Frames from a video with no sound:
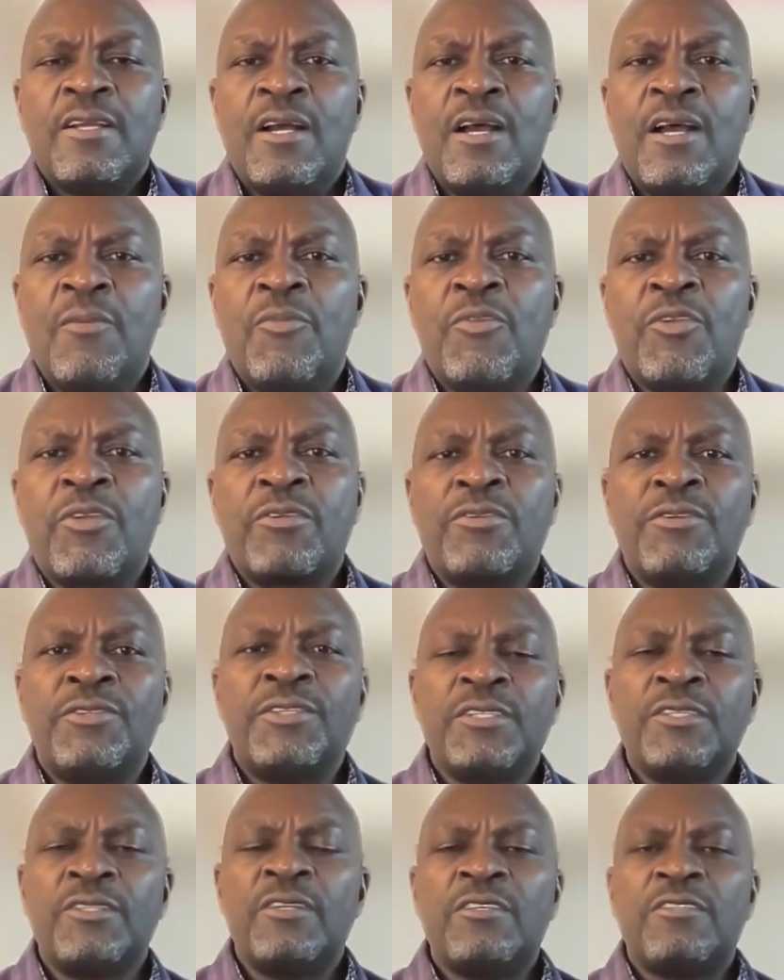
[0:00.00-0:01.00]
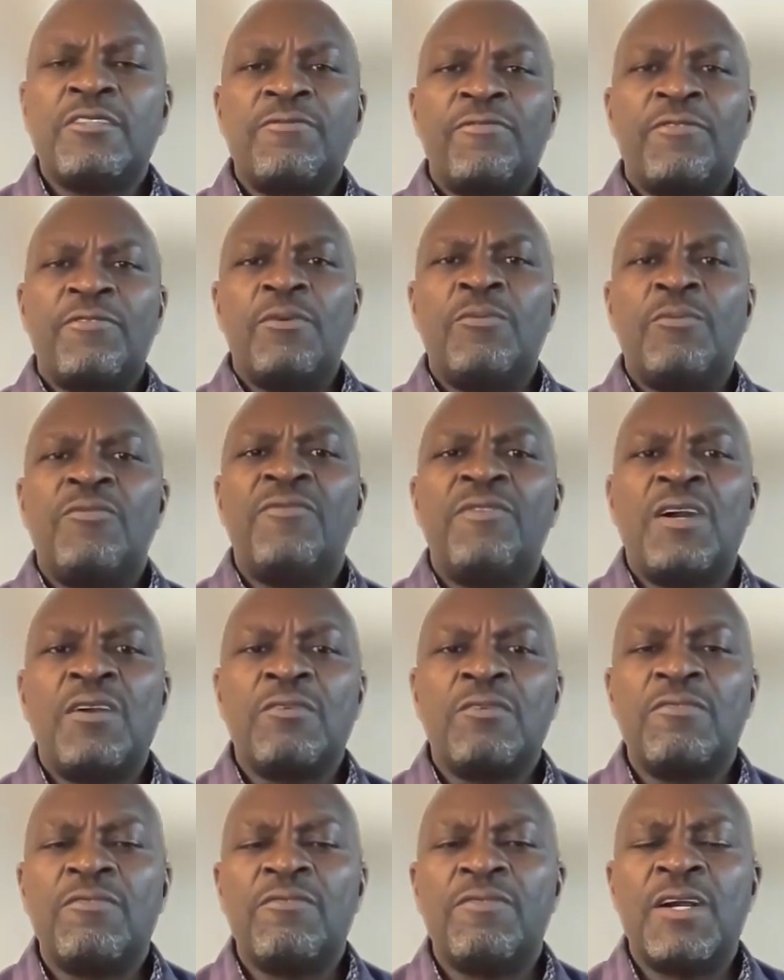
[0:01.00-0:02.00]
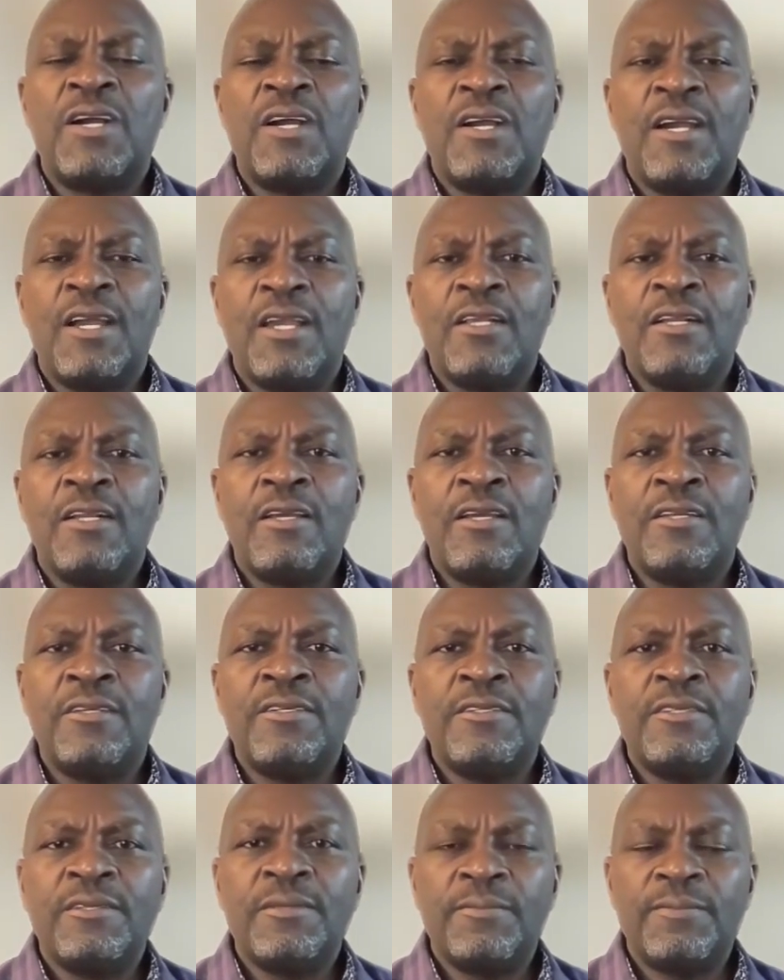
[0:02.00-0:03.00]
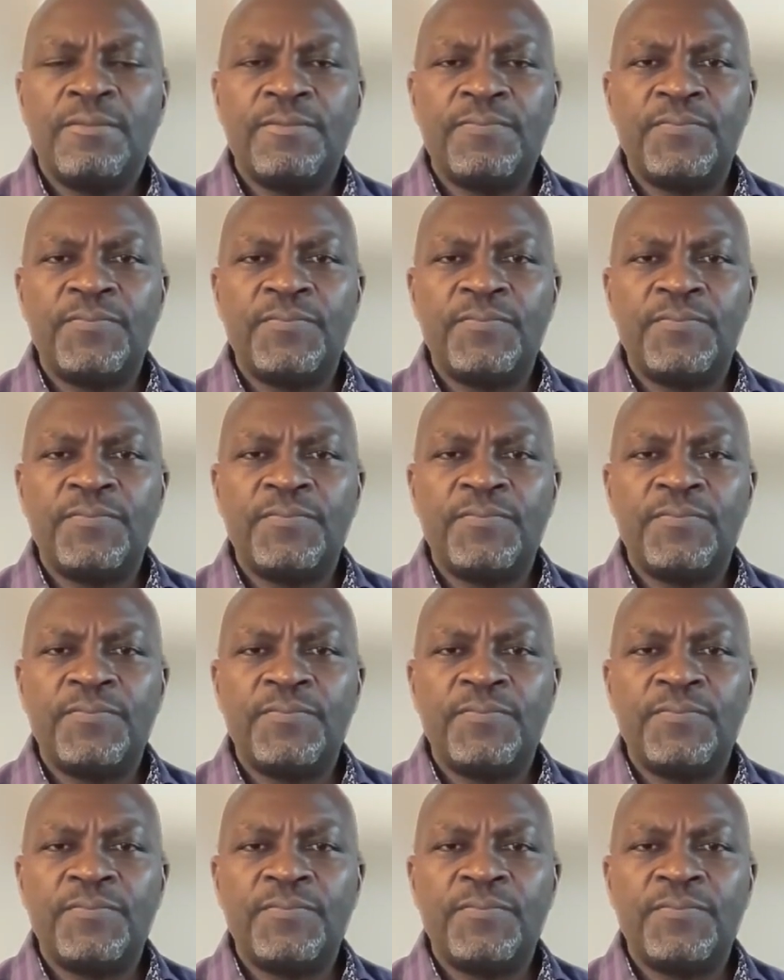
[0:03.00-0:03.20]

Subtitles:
I'm recording this from Vancouver Island.